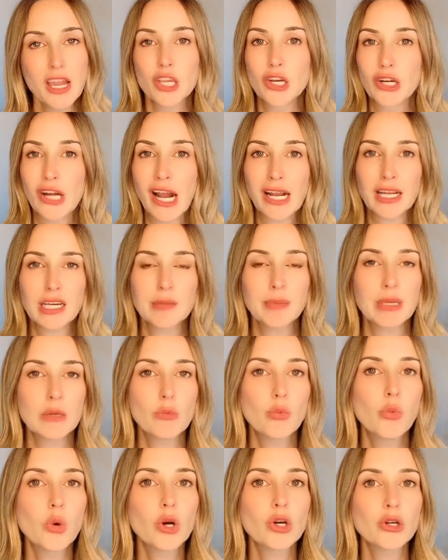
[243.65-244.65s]
You're not gonna be
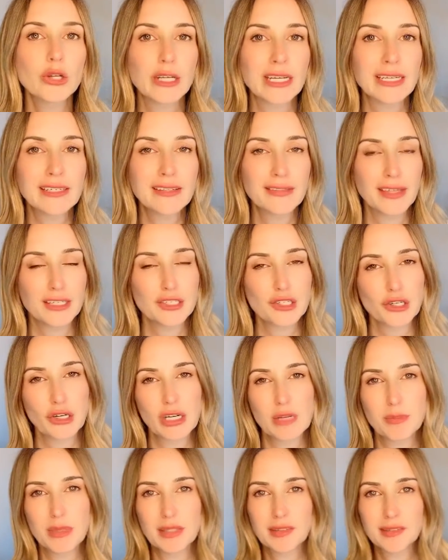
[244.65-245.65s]
worried that you're gonna
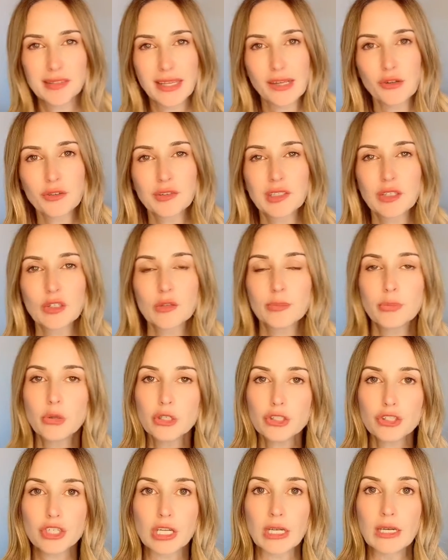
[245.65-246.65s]
be salesy or
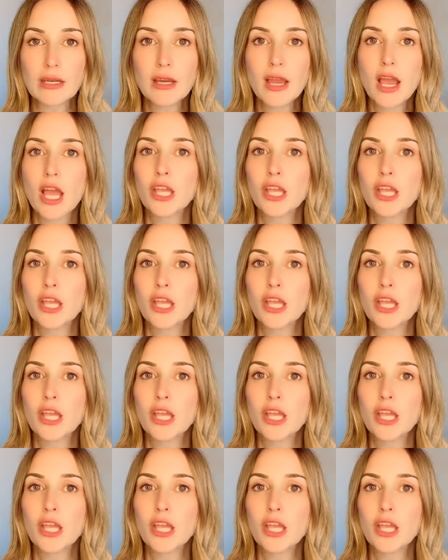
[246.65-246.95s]
pushy.